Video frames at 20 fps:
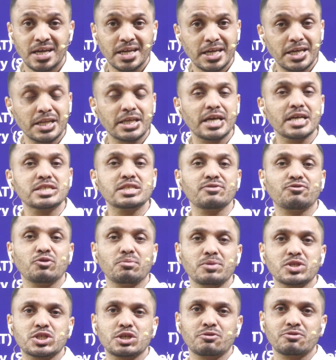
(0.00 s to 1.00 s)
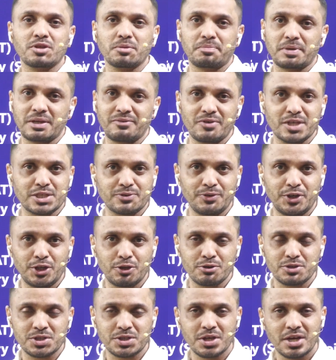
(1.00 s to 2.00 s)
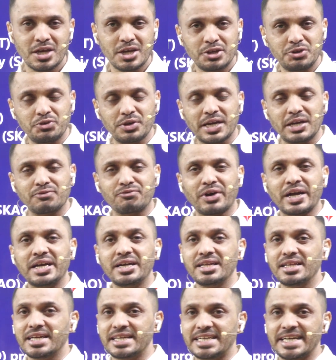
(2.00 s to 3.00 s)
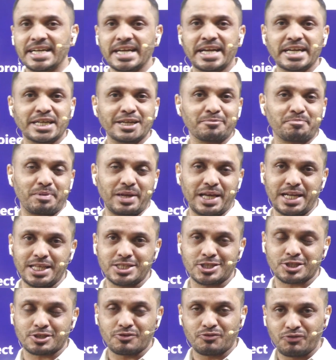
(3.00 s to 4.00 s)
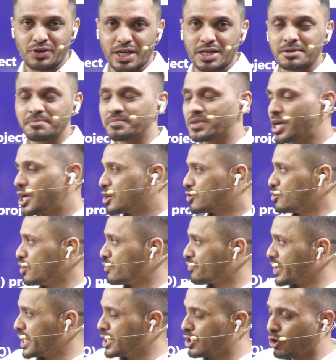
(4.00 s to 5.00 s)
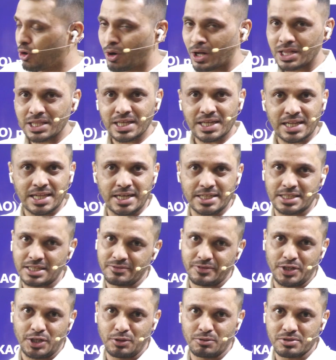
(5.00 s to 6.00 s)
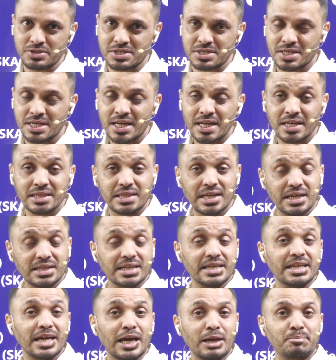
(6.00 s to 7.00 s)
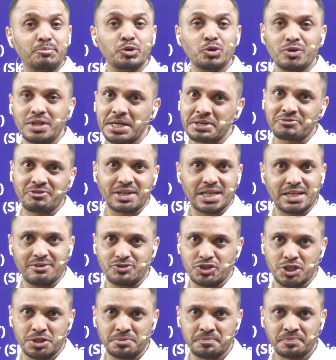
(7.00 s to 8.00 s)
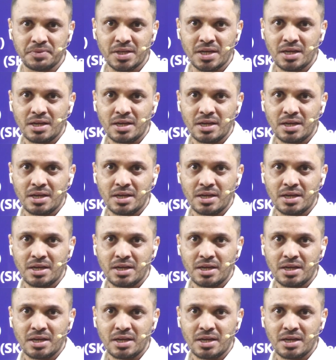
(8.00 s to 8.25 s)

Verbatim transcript: In case if you miss out the previous videos, you can find in a dedicated playlist where you will find all the related videos that can help you in a quick revision.